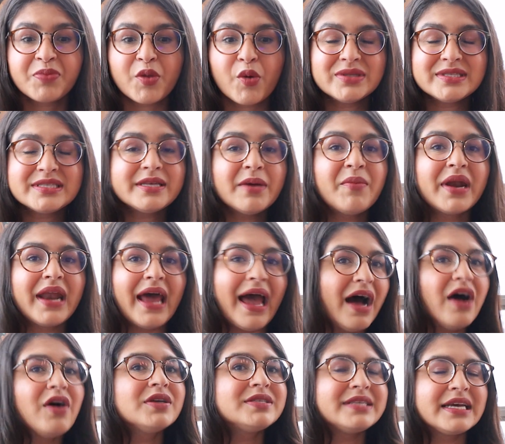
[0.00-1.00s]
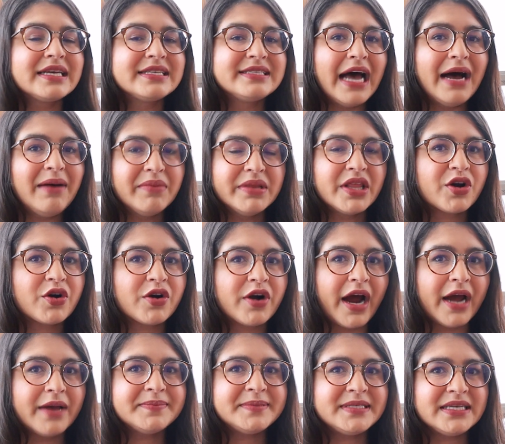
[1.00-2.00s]
When someone else examined the
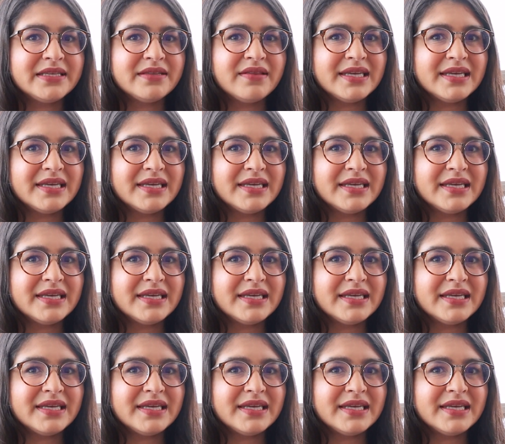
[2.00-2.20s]
crime scene,